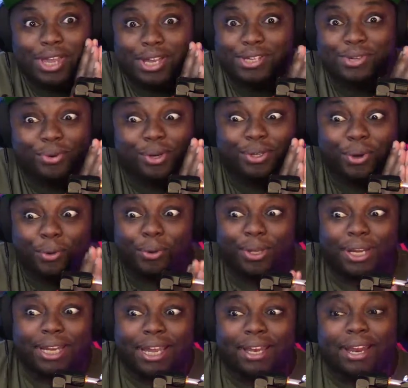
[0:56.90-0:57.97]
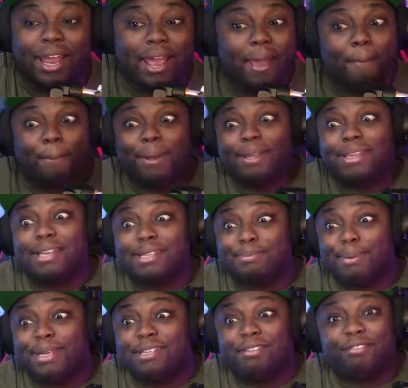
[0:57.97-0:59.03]
that story told again, but
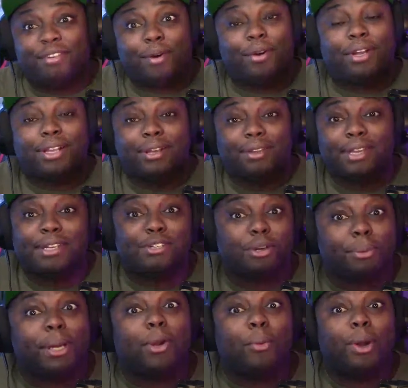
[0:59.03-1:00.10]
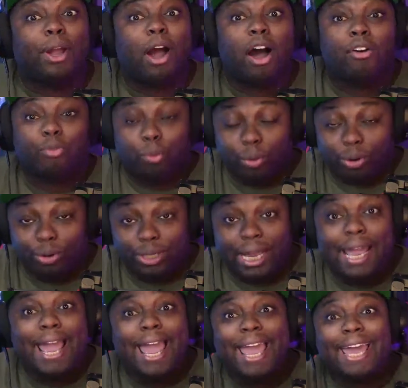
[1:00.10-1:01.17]
this makes it very clear that he's going to be going off-world,
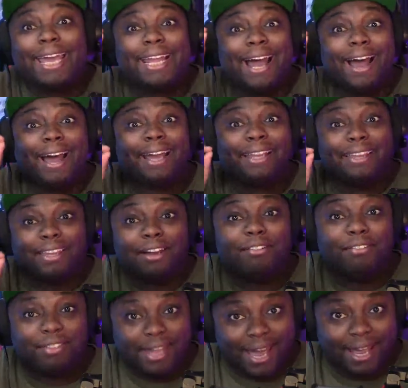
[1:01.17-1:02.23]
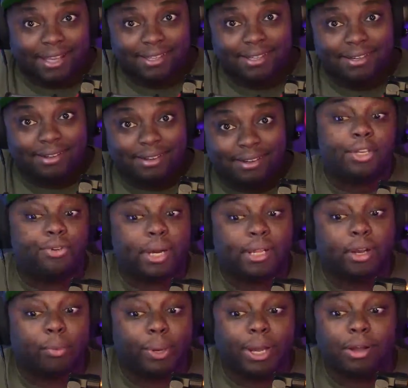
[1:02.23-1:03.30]
and I love that. In the
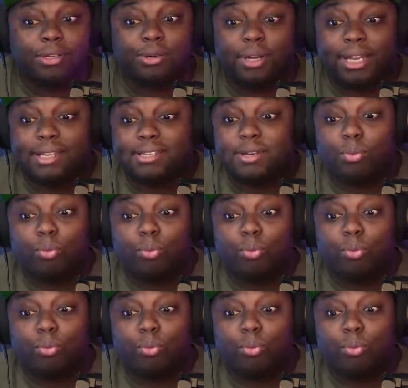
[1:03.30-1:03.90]
trailer, we also get